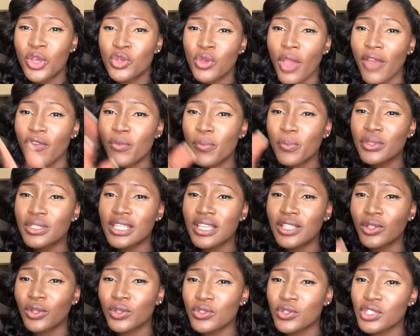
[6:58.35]
You are even
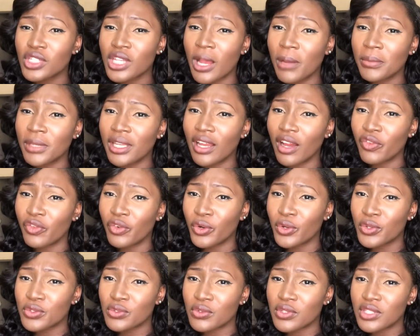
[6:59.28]
putting it on social media
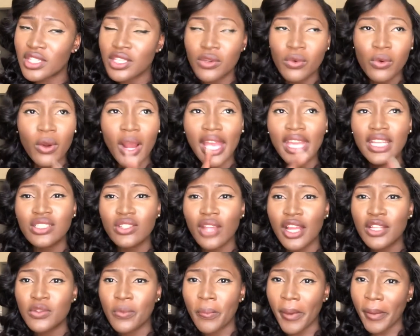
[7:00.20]
for us to see. Why are you trying to